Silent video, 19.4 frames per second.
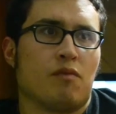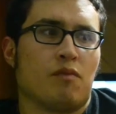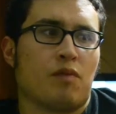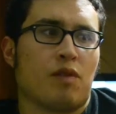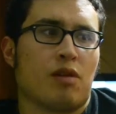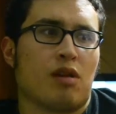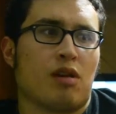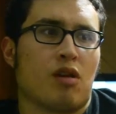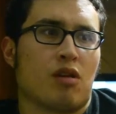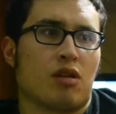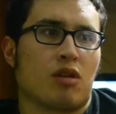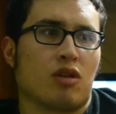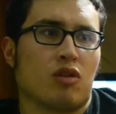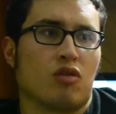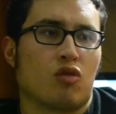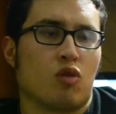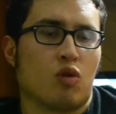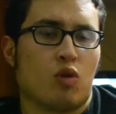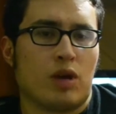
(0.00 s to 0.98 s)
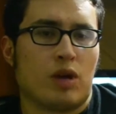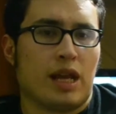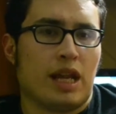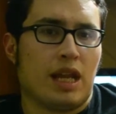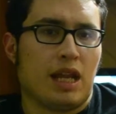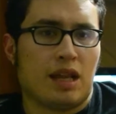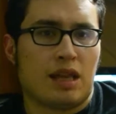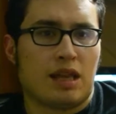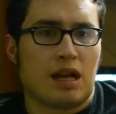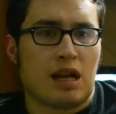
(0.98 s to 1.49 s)
very hard to control in
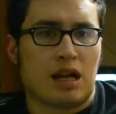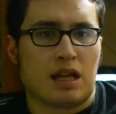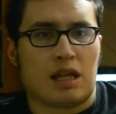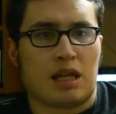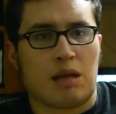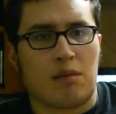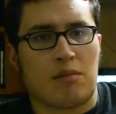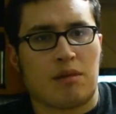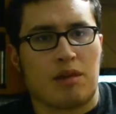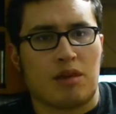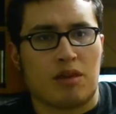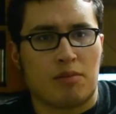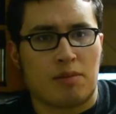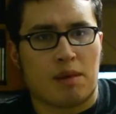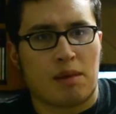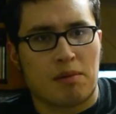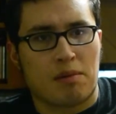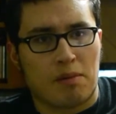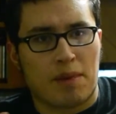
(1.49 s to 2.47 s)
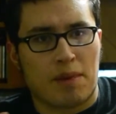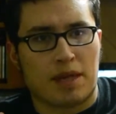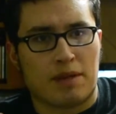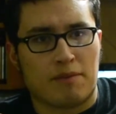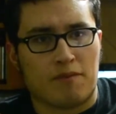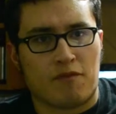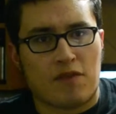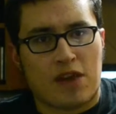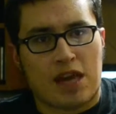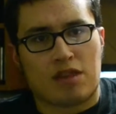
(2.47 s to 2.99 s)
his Sonic games, because sometimes they make
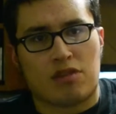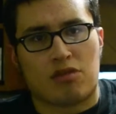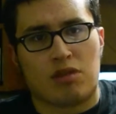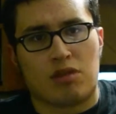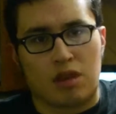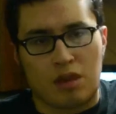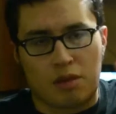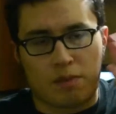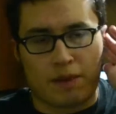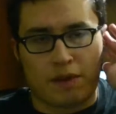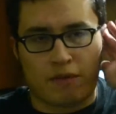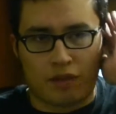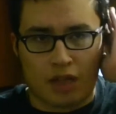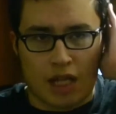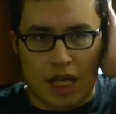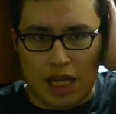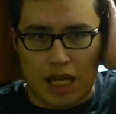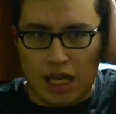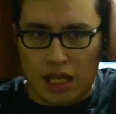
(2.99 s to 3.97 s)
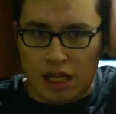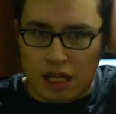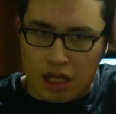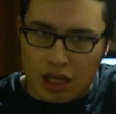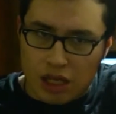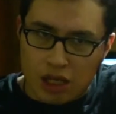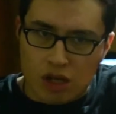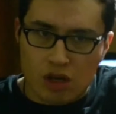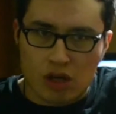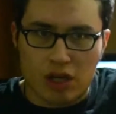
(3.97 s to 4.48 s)
him faster than the speed of light,
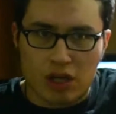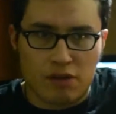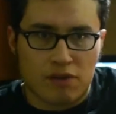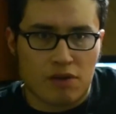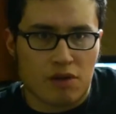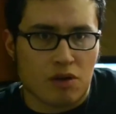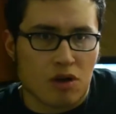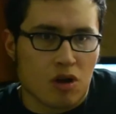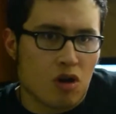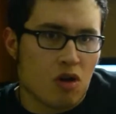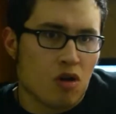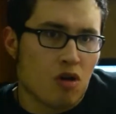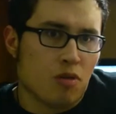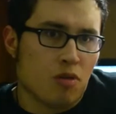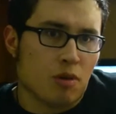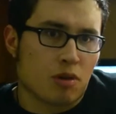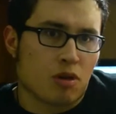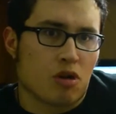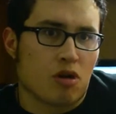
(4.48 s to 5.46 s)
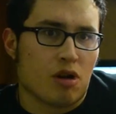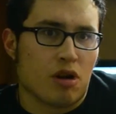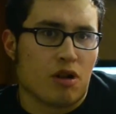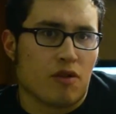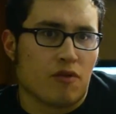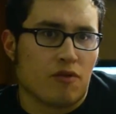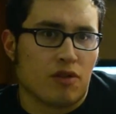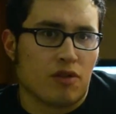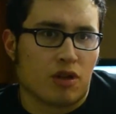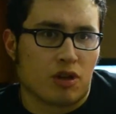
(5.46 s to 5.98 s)
even almost hard
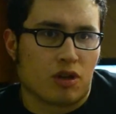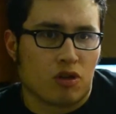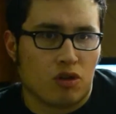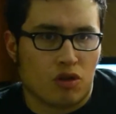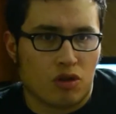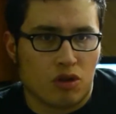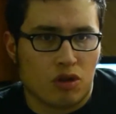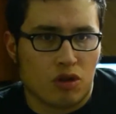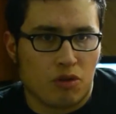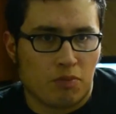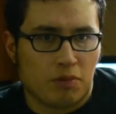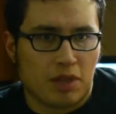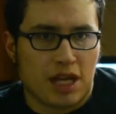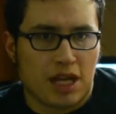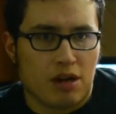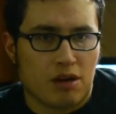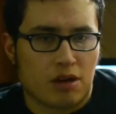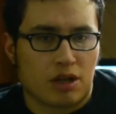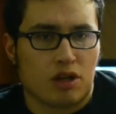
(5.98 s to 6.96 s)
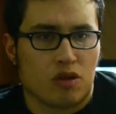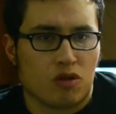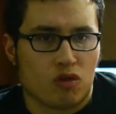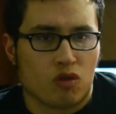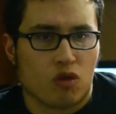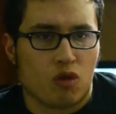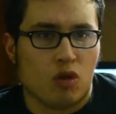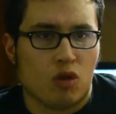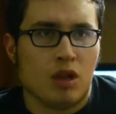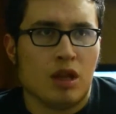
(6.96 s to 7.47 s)
enough for the player to
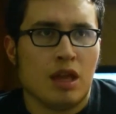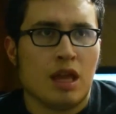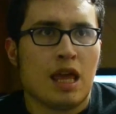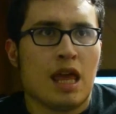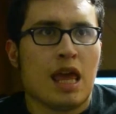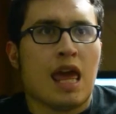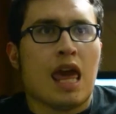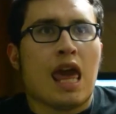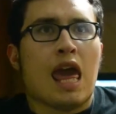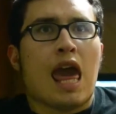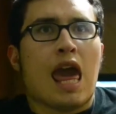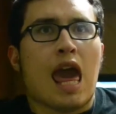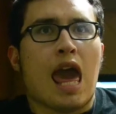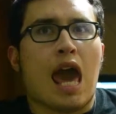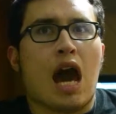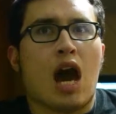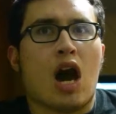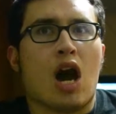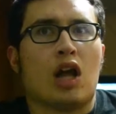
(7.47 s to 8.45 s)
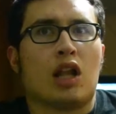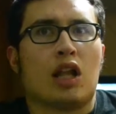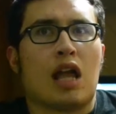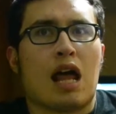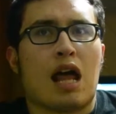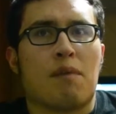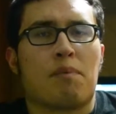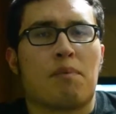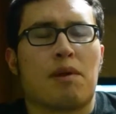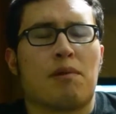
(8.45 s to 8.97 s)
control. A
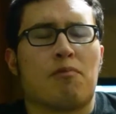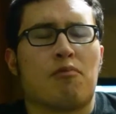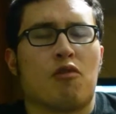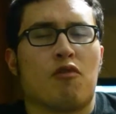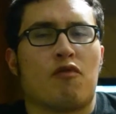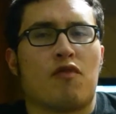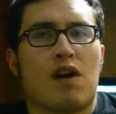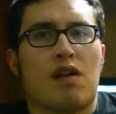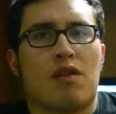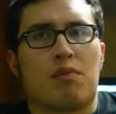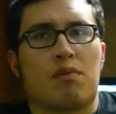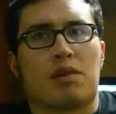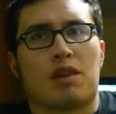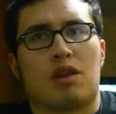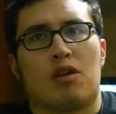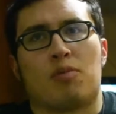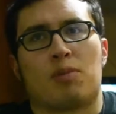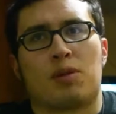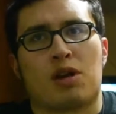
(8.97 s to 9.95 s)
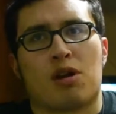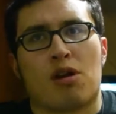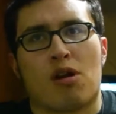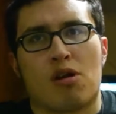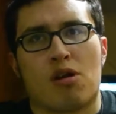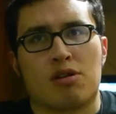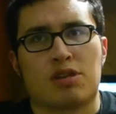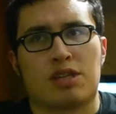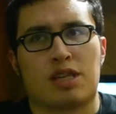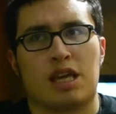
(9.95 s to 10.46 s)
lot of people found themselves
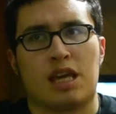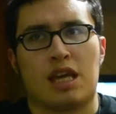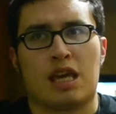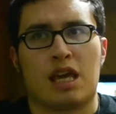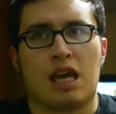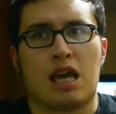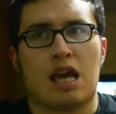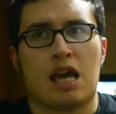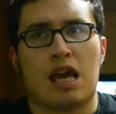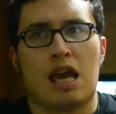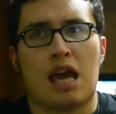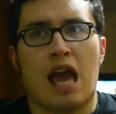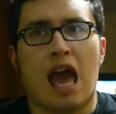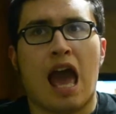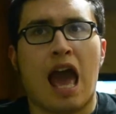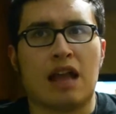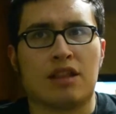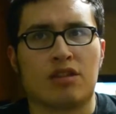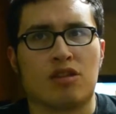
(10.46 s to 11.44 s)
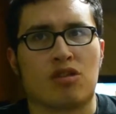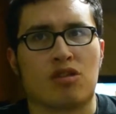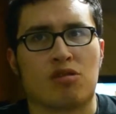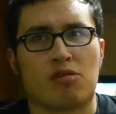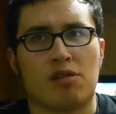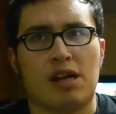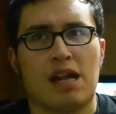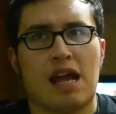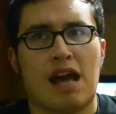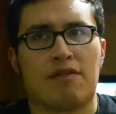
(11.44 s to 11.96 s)
cursing at the
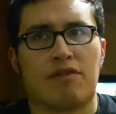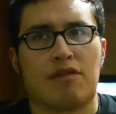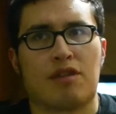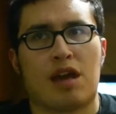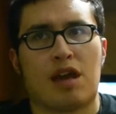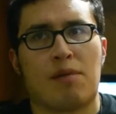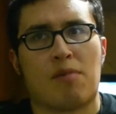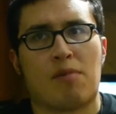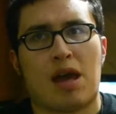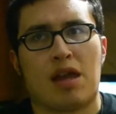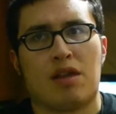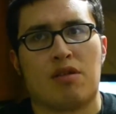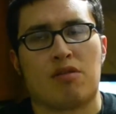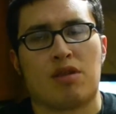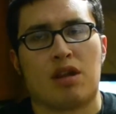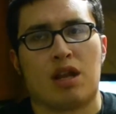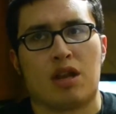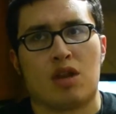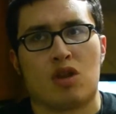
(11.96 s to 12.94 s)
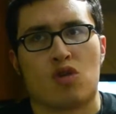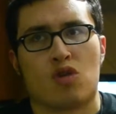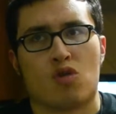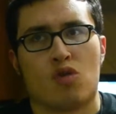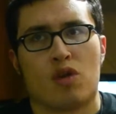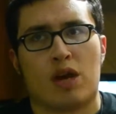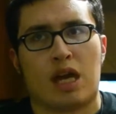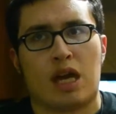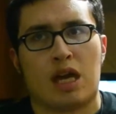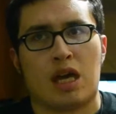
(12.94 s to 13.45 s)
screen half the time rather than
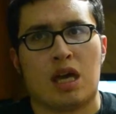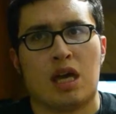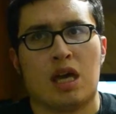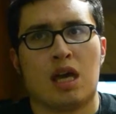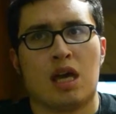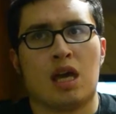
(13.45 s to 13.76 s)
enjoying